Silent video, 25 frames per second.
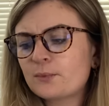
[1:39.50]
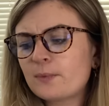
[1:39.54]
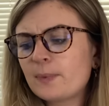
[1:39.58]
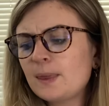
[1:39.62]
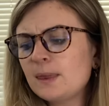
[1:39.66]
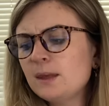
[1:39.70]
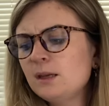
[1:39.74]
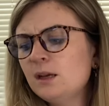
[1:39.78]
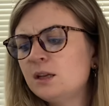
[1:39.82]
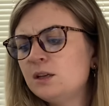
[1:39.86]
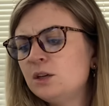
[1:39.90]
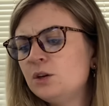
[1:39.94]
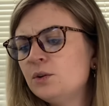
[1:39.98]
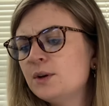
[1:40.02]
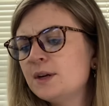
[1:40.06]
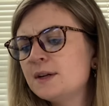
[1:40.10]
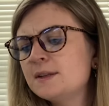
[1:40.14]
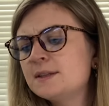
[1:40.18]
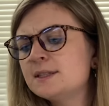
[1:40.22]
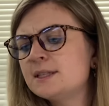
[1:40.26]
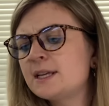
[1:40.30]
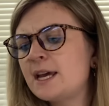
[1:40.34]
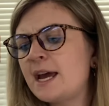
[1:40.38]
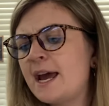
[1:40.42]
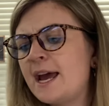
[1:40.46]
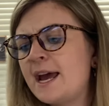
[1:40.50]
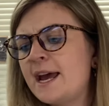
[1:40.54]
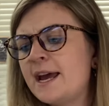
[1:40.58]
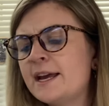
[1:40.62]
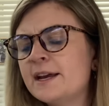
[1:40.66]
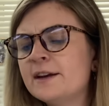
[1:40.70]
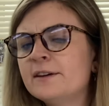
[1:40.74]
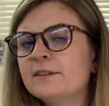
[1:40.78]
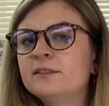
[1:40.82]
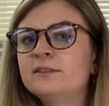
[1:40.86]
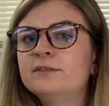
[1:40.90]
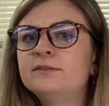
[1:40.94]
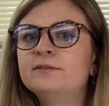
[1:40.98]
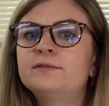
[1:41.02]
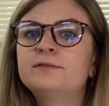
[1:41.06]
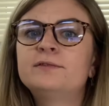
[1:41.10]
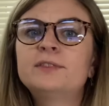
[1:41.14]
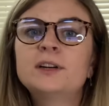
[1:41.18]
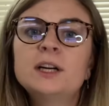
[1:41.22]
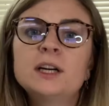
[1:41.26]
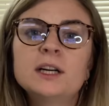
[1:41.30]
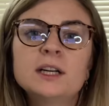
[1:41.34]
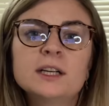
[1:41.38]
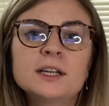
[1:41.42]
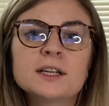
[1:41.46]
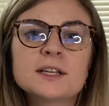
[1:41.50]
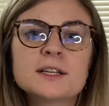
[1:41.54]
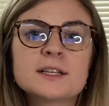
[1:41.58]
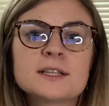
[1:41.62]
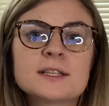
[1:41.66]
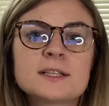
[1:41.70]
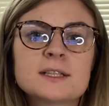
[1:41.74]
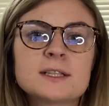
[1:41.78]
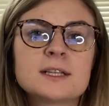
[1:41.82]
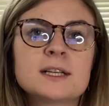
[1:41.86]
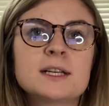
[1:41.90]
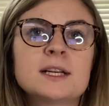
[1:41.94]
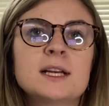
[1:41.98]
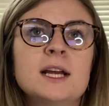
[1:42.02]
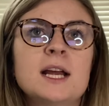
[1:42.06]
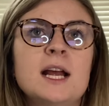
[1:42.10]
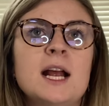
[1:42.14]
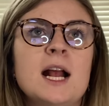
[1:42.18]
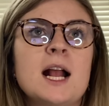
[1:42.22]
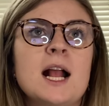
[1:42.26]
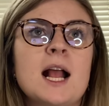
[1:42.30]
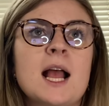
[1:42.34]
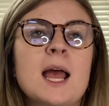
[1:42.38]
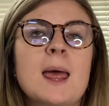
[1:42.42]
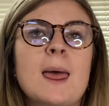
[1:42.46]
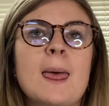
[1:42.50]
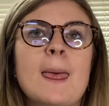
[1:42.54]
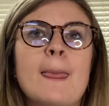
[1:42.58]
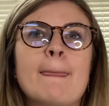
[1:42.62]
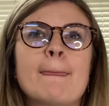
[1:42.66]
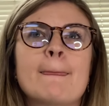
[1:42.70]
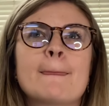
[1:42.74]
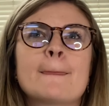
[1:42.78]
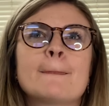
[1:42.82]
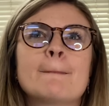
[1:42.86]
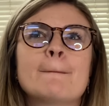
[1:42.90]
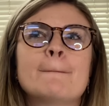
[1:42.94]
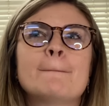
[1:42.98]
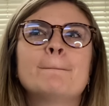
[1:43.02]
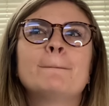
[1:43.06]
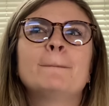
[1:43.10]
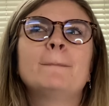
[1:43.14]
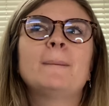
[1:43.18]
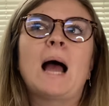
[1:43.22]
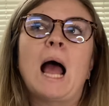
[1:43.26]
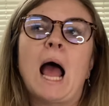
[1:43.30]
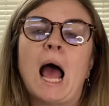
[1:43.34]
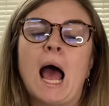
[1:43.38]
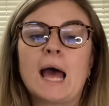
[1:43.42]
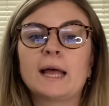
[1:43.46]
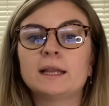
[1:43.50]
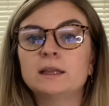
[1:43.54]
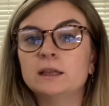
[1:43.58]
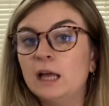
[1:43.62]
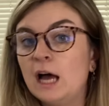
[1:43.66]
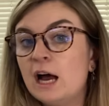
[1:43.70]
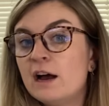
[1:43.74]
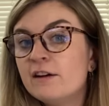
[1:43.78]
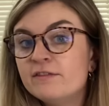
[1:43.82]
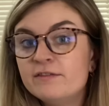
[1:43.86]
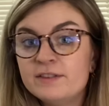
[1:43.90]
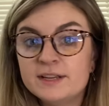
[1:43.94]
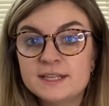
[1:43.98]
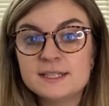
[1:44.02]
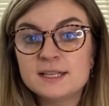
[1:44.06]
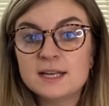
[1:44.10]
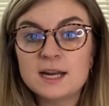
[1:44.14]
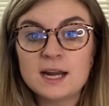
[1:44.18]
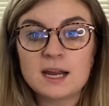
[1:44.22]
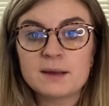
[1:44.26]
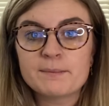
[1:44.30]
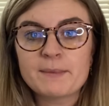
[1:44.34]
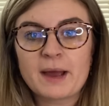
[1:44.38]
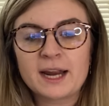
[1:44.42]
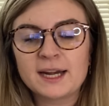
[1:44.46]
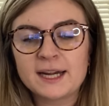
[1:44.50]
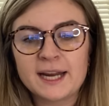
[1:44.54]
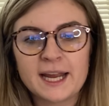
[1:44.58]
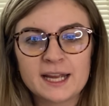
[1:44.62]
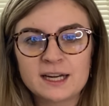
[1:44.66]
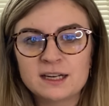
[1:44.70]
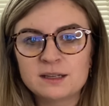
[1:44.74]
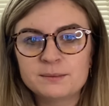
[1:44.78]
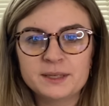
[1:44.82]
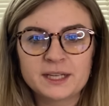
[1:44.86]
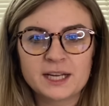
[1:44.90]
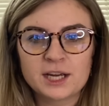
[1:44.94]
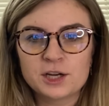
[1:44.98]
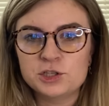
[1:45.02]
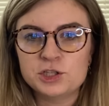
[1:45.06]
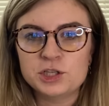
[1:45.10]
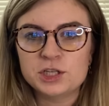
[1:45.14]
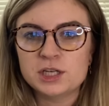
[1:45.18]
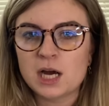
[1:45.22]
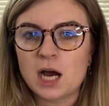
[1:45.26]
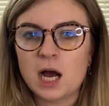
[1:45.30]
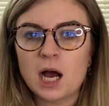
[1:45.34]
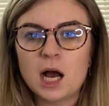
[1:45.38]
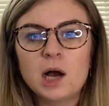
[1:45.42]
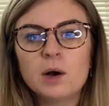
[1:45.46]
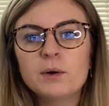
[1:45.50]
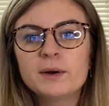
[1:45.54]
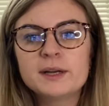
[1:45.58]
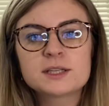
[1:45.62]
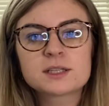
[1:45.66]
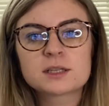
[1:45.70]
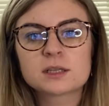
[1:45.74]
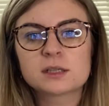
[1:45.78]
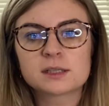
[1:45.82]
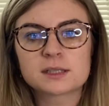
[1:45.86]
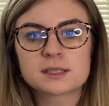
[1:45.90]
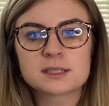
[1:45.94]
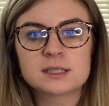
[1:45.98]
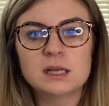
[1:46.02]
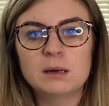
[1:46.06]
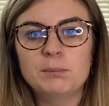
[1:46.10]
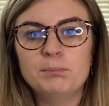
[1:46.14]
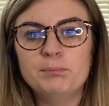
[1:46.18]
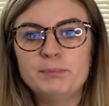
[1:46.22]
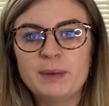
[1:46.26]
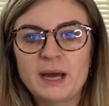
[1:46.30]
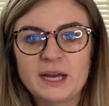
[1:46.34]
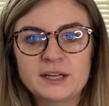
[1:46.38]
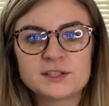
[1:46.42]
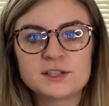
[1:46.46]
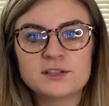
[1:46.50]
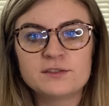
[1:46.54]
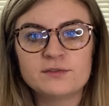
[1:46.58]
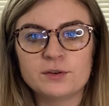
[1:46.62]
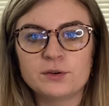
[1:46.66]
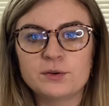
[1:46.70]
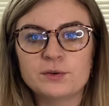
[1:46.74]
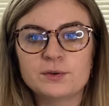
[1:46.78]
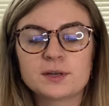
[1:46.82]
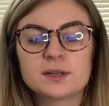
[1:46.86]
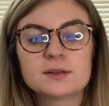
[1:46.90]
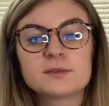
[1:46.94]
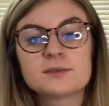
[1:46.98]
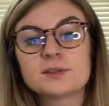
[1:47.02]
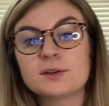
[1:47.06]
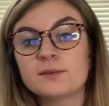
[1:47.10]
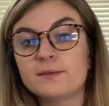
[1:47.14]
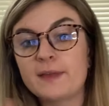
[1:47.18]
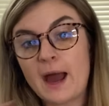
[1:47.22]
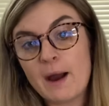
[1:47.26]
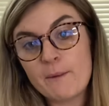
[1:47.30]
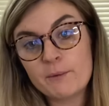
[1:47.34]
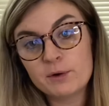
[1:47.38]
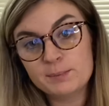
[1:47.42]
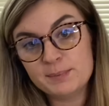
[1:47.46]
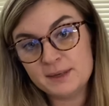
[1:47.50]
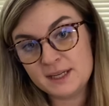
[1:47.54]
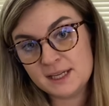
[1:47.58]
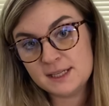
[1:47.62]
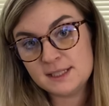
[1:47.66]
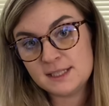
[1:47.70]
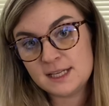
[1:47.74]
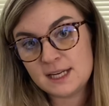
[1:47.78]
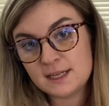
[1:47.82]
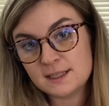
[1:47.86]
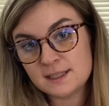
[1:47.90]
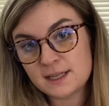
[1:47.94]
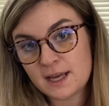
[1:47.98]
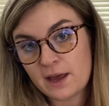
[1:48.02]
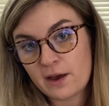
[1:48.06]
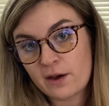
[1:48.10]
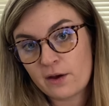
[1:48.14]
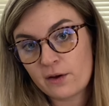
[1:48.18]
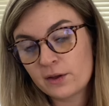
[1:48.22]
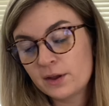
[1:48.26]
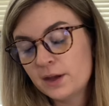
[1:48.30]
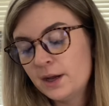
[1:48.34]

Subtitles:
And you could say, first, I love visiting my Nana because she always cooks the best food. So that would be a detail.